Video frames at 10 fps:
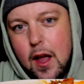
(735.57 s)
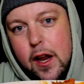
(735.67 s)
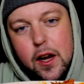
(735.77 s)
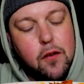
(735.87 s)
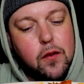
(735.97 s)

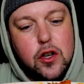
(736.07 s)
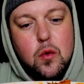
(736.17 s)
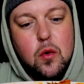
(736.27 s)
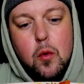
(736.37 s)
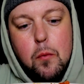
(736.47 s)

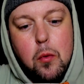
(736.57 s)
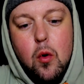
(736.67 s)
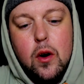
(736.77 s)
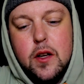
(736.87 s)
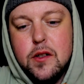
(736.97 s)
individual
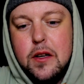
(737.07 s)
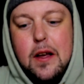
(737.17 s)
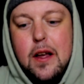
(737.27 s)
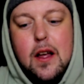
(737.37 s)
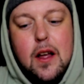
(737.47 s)
report, because,
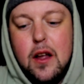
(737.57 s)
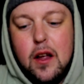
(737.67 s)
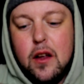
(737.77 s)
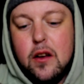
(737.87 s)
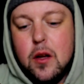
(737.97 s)

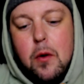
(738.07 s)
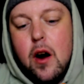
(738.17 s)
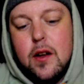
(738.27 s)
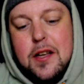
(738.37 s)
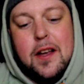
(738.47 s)
to be
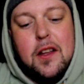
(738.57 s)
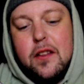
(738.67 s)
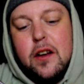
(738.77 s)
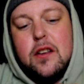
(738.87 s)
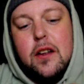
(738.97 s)
honest, like,
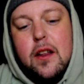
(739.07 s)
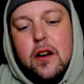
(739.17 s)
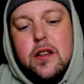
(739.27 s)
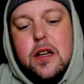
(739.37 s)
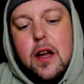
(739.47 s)

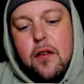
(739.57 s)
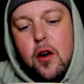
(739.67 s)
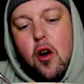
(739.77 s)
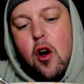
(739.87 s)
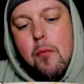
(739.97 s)
there's enough
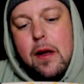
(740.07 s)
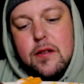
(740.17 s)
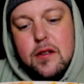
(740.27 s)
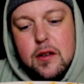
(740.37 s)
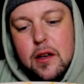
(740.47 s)

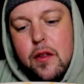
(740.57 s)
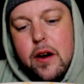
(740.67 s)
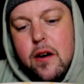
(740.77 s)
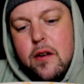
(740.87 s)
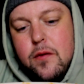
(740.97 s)
comments in
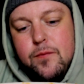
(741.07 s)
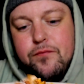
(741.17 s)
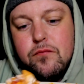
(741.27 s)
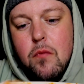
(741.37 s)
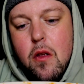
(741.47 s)
there
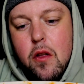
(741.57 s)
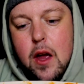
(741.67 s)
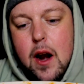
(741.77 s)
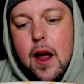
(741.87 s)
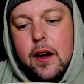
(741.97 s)

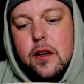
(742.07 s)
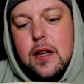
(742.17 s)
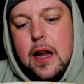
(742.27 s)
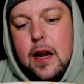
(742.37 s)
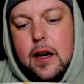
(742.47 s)
that I could
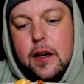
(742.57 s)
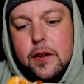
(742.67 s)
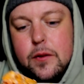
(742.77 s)
take